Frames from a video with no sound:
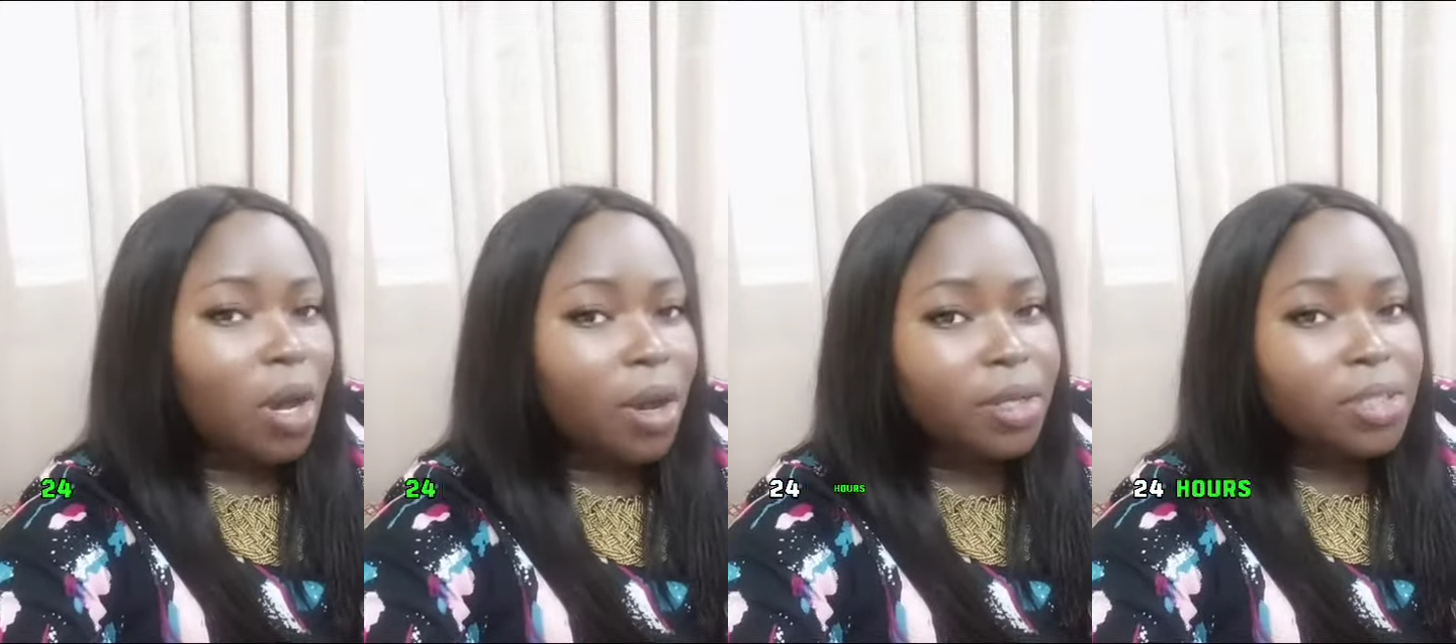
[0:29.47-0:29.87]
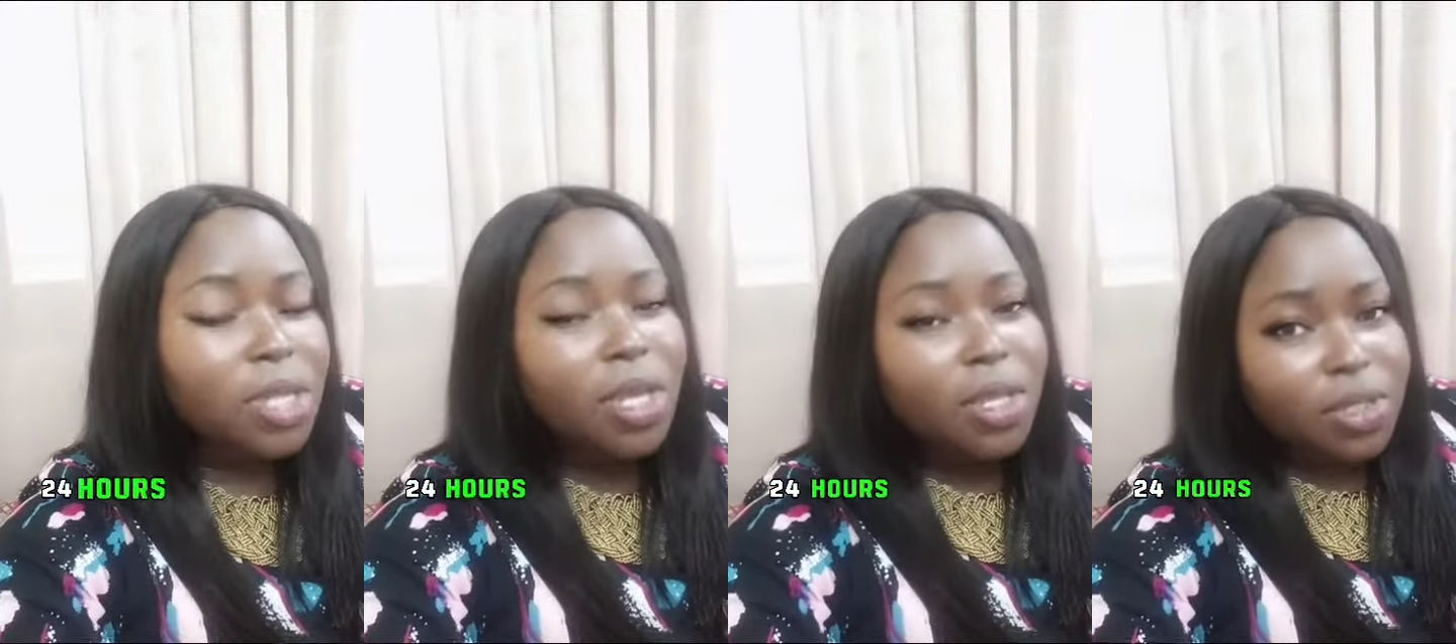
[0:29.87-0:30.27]
hours
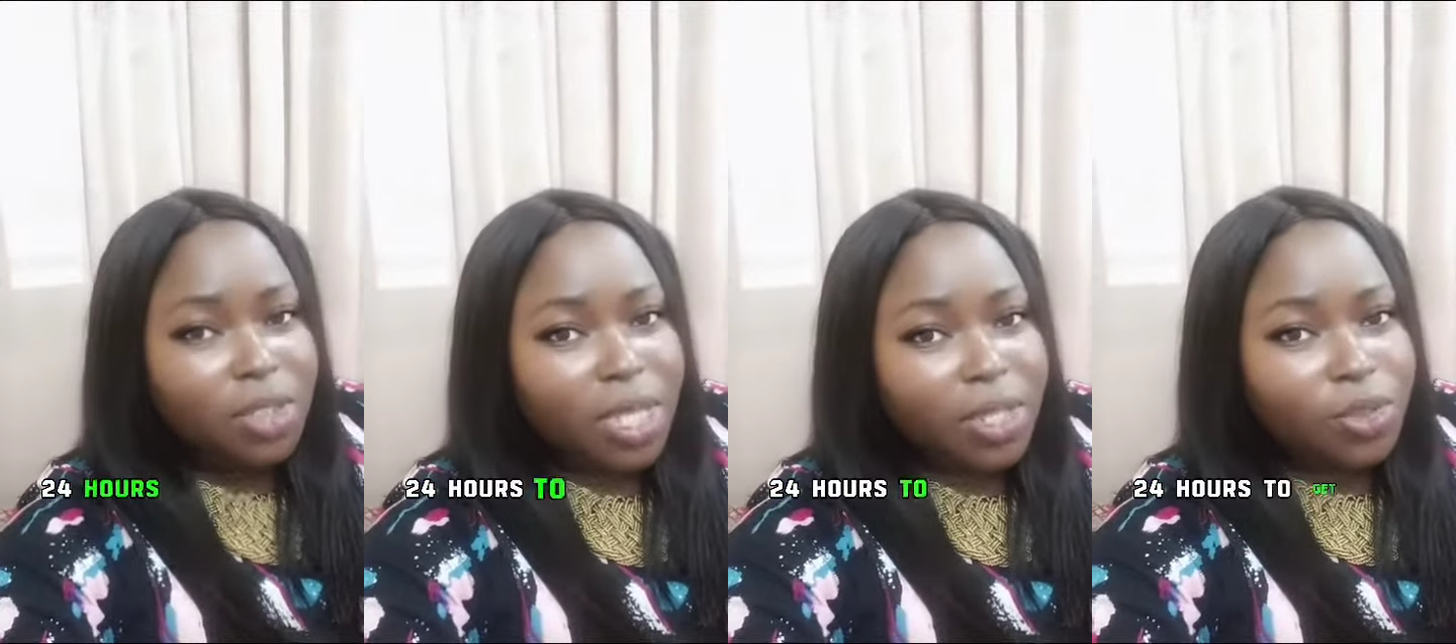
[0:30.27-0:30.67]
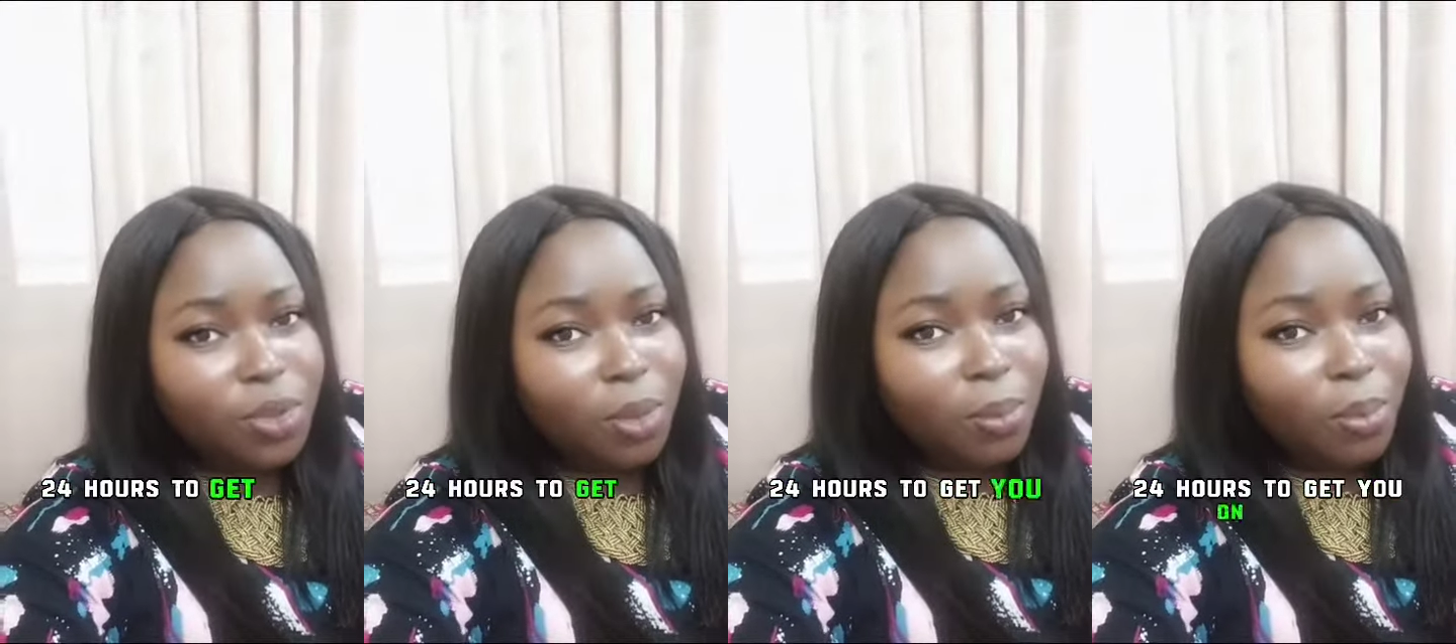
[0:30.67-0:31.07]
to get
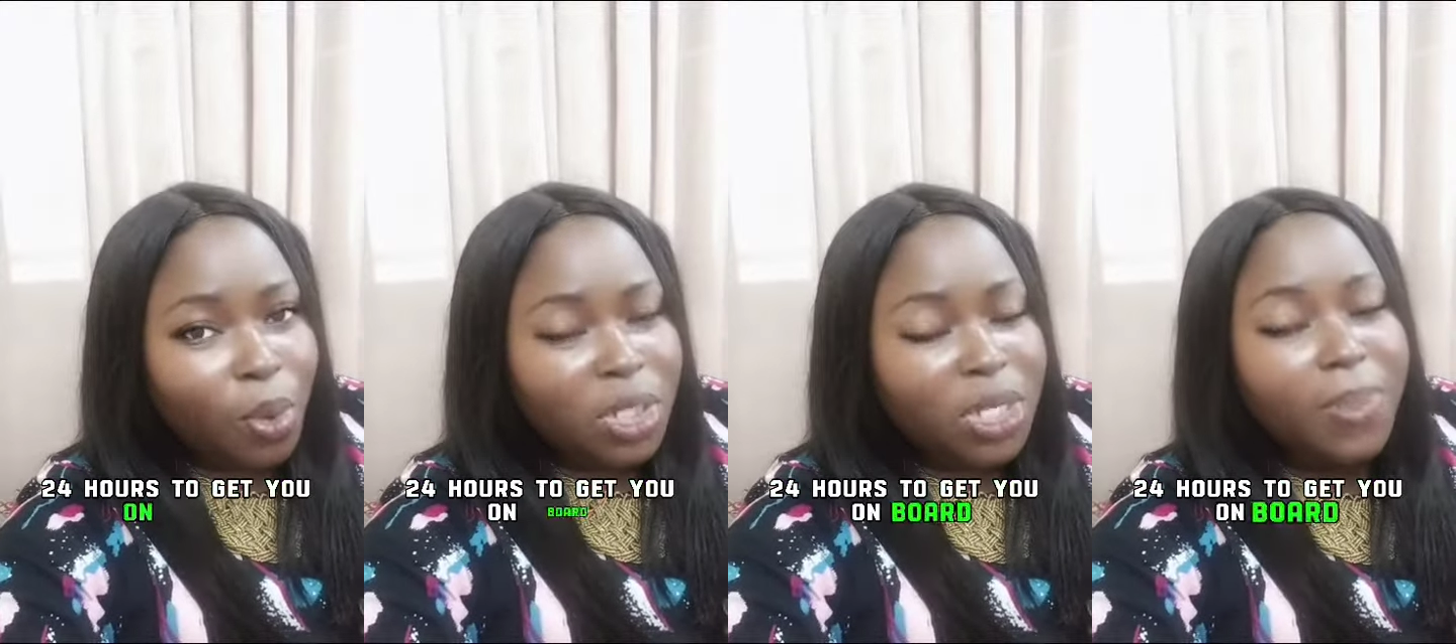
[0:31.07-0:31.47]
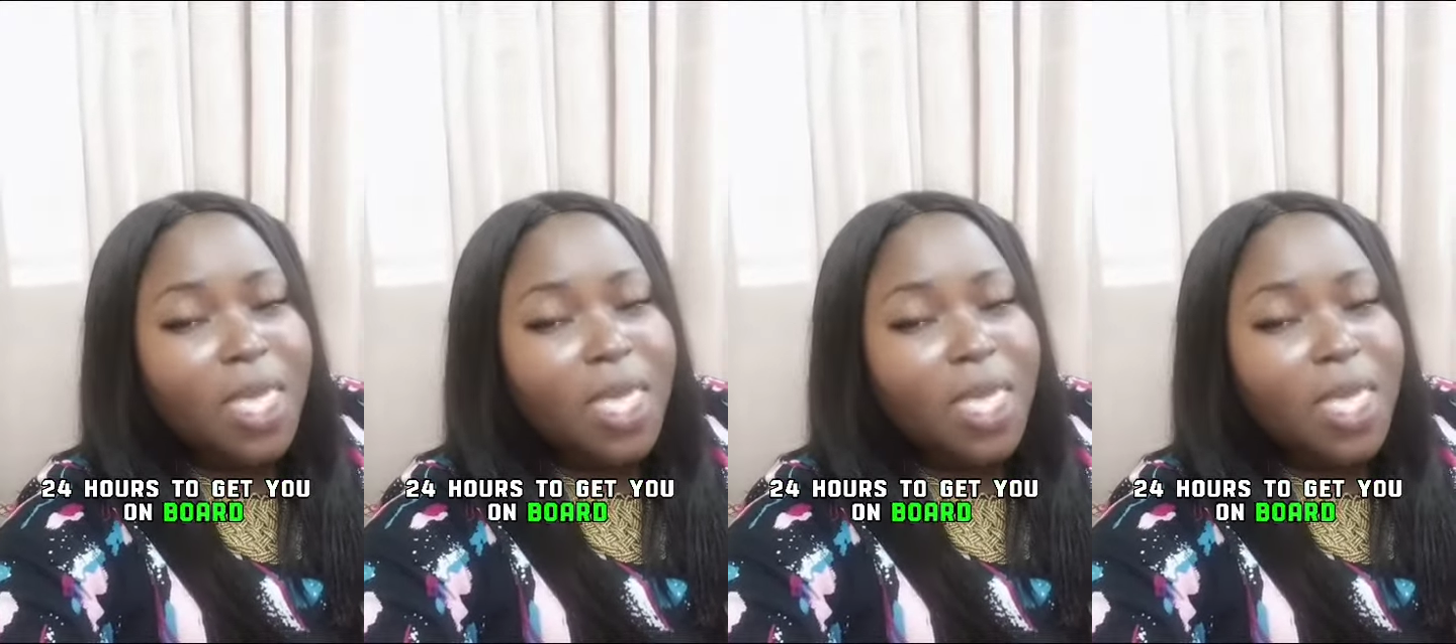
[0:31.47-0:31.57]
you on board.